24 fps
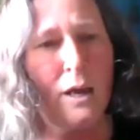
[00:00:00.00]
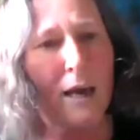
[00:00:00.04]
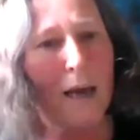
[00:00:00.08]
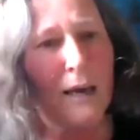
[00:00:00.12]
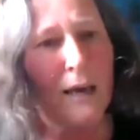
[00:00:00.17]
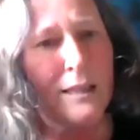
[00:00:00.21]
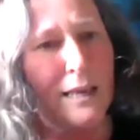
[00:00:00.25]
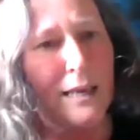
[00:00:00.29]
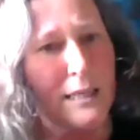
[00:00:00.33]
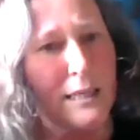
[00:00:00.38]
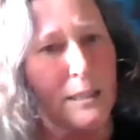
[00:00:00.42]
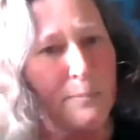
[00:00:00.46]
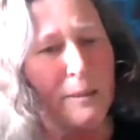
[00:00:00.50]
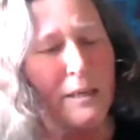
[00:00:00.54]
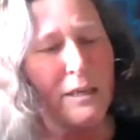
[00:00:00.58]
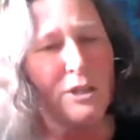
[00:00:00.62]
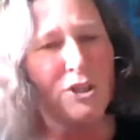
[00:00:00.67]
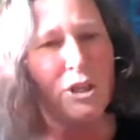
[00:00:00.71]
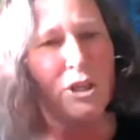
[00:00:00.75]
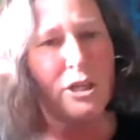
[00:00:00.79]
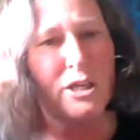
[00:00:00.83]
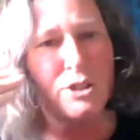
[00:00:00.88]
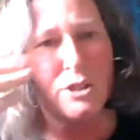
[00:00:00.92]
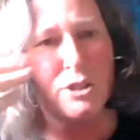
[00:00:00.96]
And that's been a
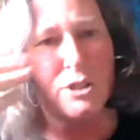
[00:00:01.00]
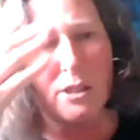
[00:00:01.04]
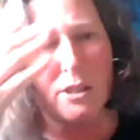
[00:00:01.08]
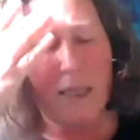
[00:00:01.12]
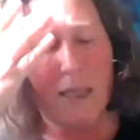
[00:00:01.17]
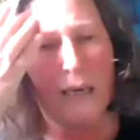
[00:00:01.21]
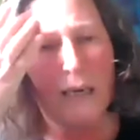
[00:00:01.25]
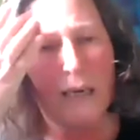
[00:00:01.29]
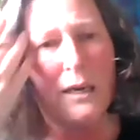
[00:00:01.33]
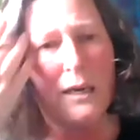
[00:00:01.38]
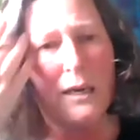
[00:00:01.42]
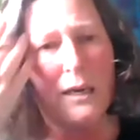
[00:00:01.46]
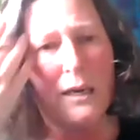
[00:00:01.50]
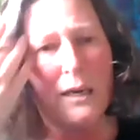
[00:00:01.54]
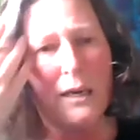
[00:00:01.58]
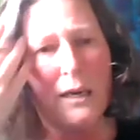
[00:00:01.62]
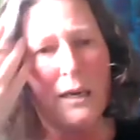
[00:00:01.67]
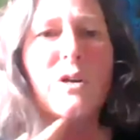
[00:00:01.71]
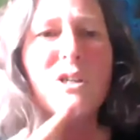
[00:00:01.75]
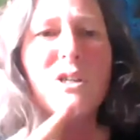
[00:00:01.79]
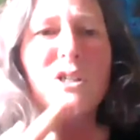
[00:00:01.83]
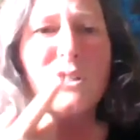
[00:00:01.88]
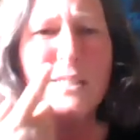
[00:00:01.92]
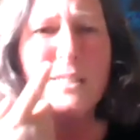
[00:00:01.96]
change in thinking
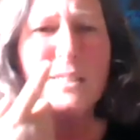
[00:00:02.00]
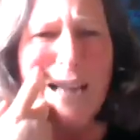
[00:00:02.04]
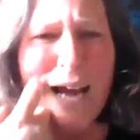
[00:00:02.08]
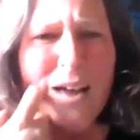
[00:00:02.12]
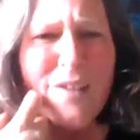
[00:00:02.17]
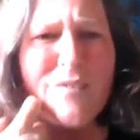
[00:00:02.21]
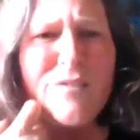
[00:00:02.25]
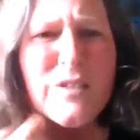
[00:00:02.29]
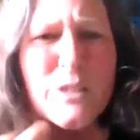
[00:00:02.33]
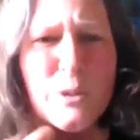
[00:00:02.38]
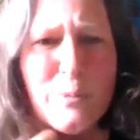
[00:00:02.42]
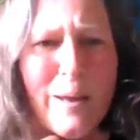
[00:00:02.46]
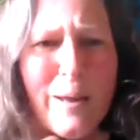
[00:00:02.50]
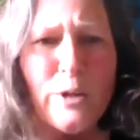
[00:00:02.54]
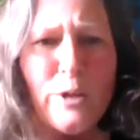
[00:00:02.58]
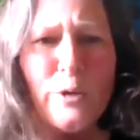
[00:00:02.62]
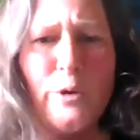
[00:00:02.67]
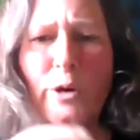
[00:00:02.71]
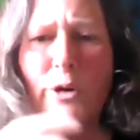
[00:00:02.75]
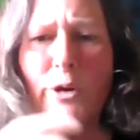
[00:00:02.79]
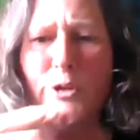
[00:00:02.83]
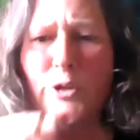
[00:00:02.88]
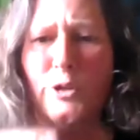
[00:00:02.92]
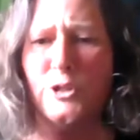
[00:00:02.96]
for staff as well,
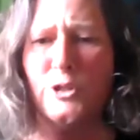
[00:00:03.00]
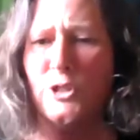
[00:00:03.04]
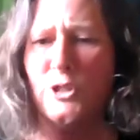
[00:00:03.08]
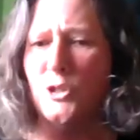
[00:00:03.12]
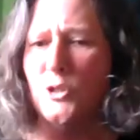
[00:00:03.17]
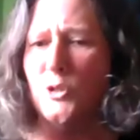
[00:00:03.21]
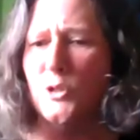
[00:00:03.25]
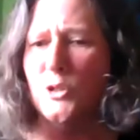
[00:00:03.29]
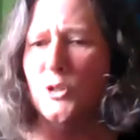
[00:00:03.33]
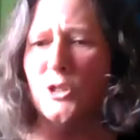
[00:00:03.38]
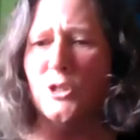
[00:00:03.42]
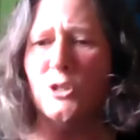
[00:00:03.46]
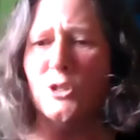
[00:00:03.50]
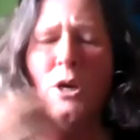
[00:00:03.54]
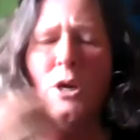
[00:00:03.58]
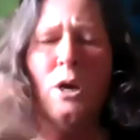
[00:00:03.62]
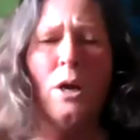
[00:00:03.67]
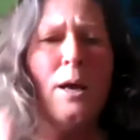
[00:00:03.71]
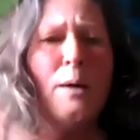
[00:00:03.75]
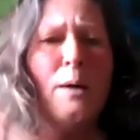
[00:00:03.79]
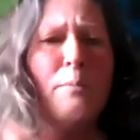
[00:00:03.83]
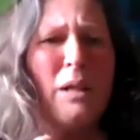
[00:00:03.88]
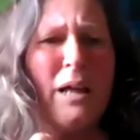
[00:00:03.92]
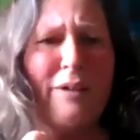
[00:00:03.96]
who are used to using
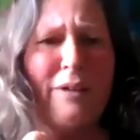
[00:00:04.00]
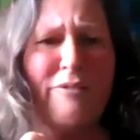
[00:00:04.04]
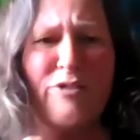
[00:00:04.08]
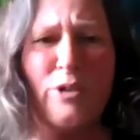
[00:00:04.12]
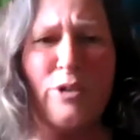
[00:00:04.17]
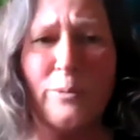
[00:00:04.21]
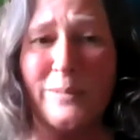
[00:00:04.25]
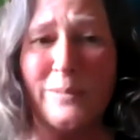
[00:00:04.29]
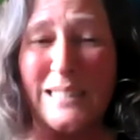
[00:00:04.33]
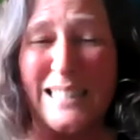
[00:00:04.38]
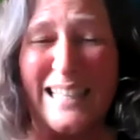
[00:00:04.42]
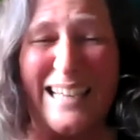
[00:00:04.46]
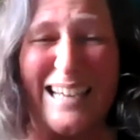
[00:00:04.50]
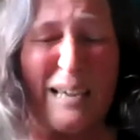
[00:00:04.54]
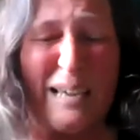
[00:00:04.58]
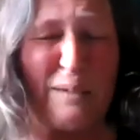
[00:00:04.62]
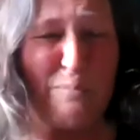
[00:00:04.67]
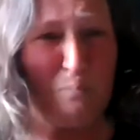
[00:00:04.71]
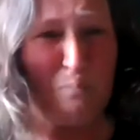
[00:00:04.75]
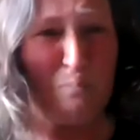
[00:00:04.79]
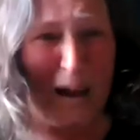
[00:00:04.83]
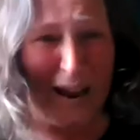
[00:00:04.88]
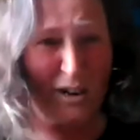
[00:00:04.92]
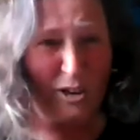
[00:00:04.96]
platforms like
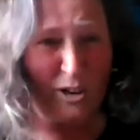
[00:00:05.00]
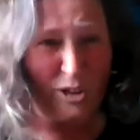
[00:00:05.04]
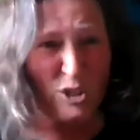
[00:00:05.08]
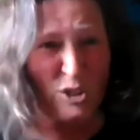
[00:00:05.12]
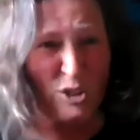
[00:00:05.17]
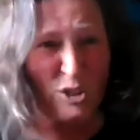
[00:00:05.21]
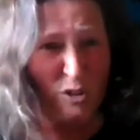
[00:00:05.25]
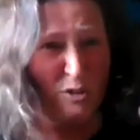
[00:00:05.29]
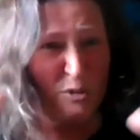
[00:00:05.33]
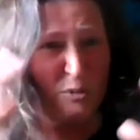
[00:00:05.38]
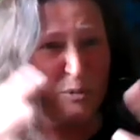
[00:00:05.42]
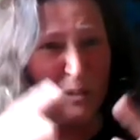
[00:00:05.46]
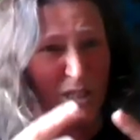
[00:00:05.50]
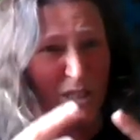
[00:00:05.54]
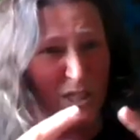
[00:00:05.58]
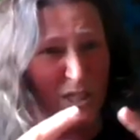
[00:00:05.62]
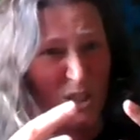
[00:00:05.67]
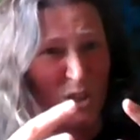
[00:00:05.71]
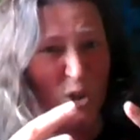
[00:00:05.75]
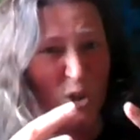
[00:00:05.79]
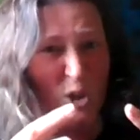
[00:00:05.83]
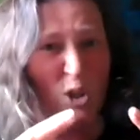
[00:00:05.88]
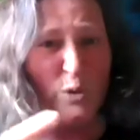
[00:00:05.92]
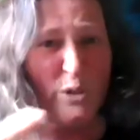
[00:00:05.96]
Microsoft, where it's
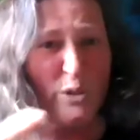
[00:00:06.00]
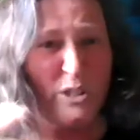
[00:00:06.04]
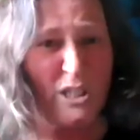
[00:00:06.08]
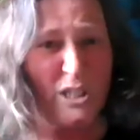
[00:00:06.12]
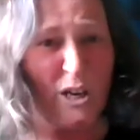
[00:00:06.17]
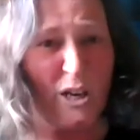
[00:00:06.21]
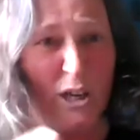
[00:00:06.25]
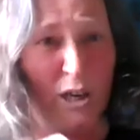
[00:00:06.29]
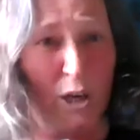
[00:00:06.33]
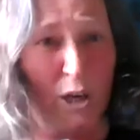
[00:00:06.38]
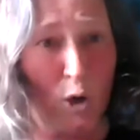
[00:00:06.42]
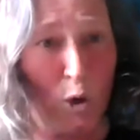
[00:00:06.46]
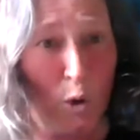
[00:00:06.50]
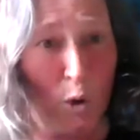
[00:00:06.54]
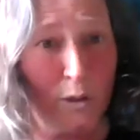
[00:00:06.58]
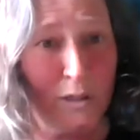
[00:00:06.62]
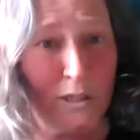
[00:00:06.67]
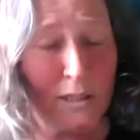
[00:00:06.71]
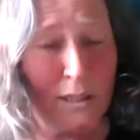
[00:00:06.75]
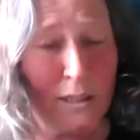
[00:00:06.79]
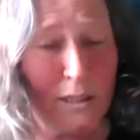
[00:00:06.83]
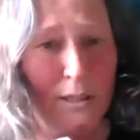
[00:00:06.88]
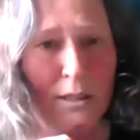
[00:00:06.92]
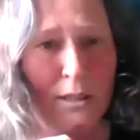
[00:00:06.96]
all closed down and
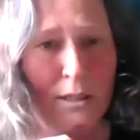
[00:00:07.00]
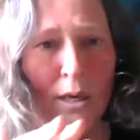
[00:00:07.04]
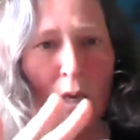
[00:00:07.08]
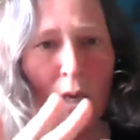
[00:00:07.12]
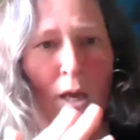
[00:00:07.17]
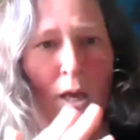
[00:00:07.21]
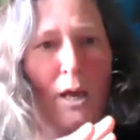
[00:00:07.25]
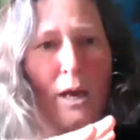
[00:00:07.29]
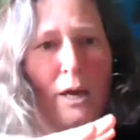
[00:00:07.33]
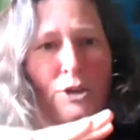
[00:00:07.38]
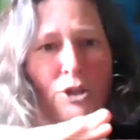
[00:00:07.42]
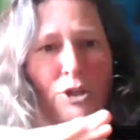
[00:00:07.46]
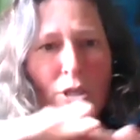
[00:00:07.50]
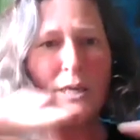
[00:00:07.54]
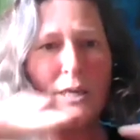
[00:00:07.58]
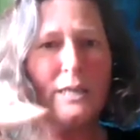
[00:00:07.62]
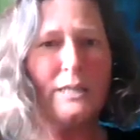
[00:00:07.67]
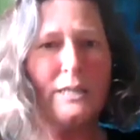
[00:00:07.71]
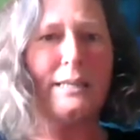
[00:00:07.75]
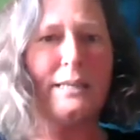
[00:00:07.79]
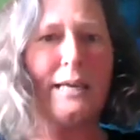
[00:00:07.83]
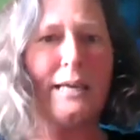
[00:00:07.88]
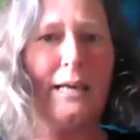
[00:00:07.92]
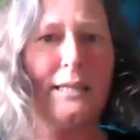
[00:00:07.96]
costed, and trying
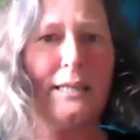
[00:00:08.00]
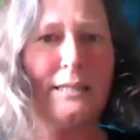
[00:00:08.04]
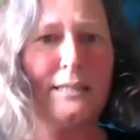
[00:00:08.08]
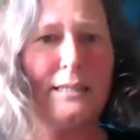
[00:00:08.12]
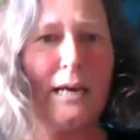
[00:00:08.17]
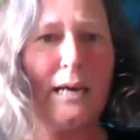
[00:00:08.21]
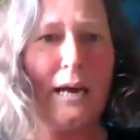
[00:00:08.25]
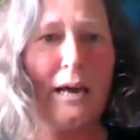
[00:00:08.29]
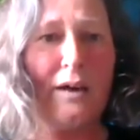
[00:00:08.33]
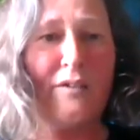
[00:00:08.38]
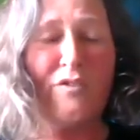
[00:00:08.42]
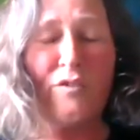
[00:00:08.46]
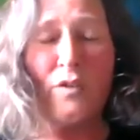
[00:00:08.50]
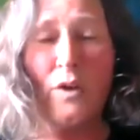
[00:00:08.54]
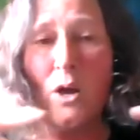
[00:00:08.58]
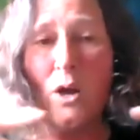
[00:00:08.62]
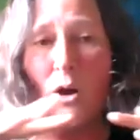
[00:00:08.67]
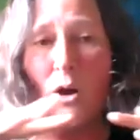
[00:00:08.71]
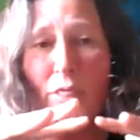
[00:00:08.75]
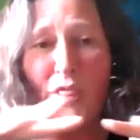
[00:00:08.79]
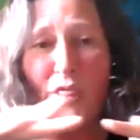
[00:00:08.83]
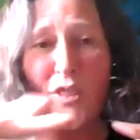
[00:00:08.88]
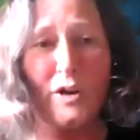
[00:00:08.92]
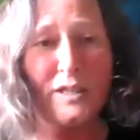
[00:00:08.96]
to get staff,
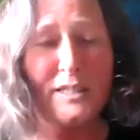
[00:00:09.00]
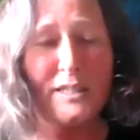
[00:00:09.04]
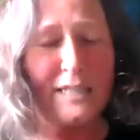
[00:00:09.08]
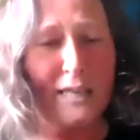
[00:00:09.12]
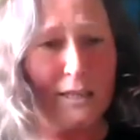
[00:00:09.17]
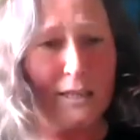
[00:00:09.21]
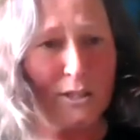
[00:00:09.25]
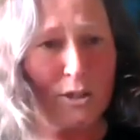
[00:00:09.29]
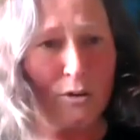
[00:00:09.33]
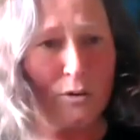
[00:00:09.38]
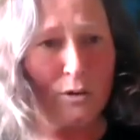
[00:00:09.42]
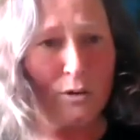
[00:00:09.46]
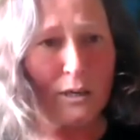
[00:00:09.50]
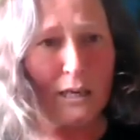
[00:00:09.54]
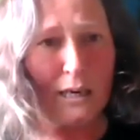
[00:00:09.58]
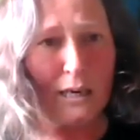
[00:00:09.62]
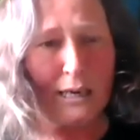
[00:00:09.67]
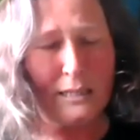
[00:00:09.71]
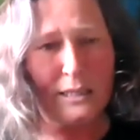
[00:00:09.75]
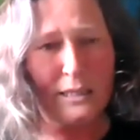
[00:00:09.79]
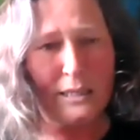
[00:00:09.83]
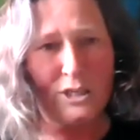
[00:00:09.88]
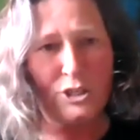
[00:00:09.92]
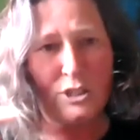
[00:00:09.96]
third sector
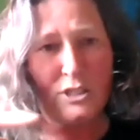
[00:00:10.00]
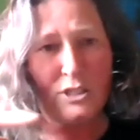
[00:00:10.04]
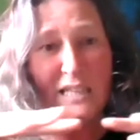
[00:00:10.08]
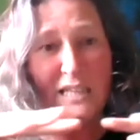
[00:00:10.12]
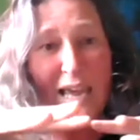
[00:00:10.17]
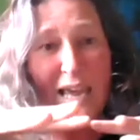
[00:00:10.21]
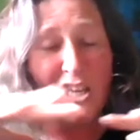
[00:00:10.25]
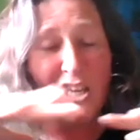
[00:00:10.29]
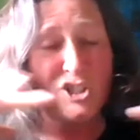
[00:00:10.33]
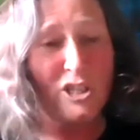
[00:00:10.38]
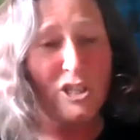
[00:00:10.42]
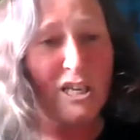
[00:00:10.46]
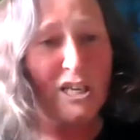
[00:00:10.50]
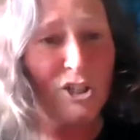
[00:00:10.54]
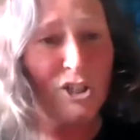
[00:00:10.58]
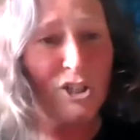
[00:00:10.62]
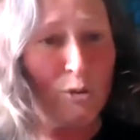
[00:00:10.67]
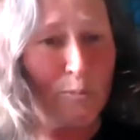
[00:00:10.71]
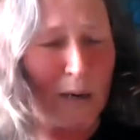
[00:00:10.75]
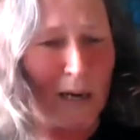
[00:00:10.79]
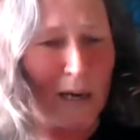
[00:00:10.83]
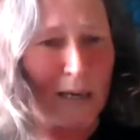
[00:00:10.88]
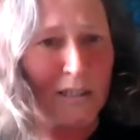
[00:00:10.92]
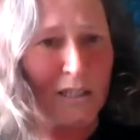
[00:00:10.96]
organisations,
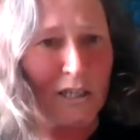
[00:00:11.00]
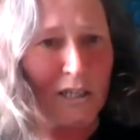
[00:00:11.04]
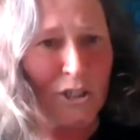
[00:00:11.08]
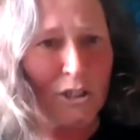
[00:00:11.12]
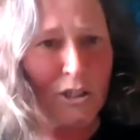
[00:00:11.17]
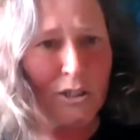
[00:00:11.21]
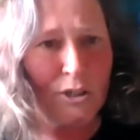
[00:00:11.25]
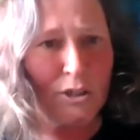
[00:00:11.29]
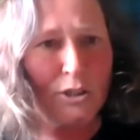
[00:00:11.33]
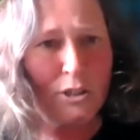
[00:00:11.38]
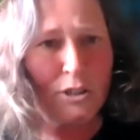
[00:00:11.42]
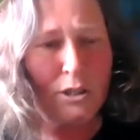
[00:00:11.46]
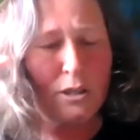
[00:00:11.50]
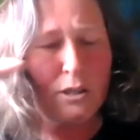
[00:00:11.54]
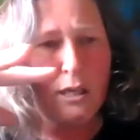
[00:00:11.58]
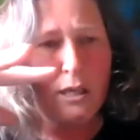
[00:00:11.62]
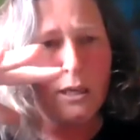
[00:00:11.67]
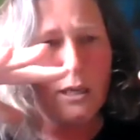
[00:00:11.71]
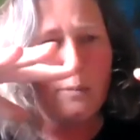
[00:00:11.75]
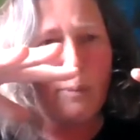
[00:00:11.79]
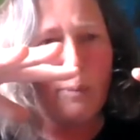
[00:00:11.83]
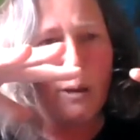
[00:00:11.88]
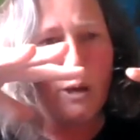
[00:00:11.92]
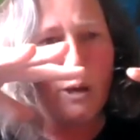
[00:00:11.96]
educational practitioners to
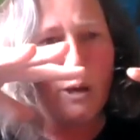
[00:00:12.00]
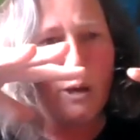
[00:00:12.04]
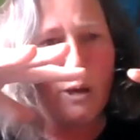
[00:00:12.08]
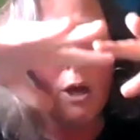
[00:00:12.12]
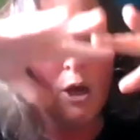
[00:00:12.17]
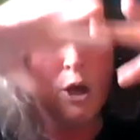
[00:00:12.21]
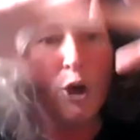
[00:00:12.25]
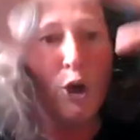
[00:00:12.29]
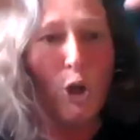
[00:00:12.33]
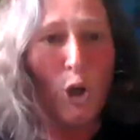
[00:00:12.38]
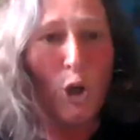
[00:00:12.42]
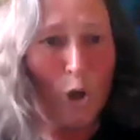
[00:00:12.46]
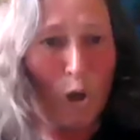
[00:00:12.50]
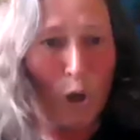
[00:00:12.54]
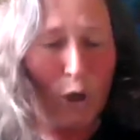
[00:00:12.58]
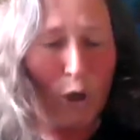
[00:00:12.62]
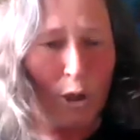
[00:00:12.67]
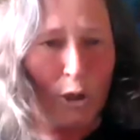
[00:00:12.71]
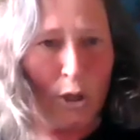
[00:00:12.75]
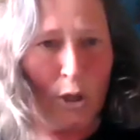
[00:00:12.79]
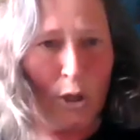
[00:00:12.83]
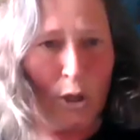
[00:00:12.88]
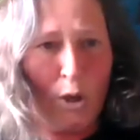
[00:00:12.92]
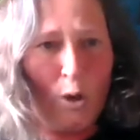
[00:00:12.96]
think about
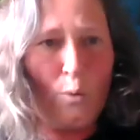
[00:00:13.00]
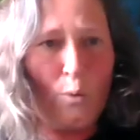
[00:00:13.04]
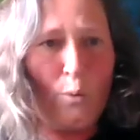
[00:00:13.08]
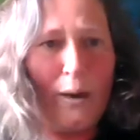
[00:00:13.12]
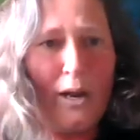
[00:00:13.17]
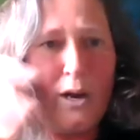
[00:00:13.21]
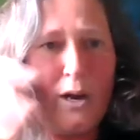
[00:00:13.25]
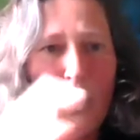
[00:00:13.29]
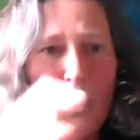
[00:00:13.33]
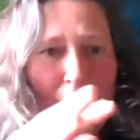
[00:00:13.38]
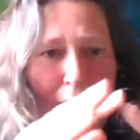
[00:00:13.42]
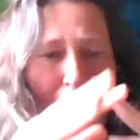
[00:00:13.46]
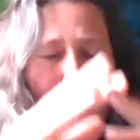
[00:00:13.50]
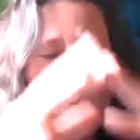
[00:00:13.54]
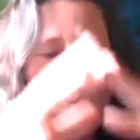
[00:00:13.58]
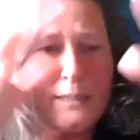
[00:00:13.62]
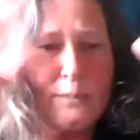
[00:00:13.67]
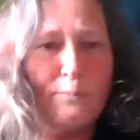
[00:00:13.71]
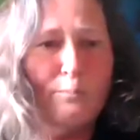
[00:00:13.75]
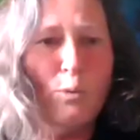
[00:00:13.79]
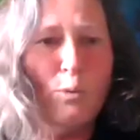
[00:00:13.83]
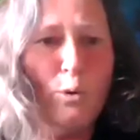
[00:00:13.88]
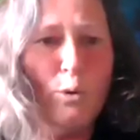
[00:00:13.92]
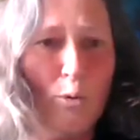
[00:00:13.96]
Google, where
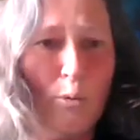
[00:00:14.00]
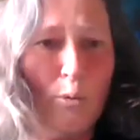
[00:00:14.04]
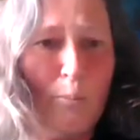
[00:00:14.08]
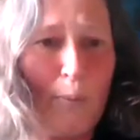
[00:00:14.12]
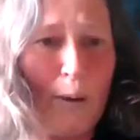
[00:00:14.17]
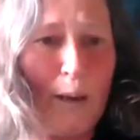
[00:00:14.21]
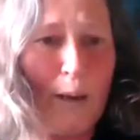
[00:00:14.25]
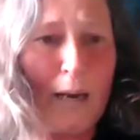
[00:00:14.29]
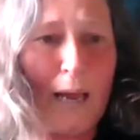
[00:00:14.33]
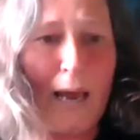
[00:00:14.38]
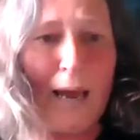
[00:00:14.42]
it's more open.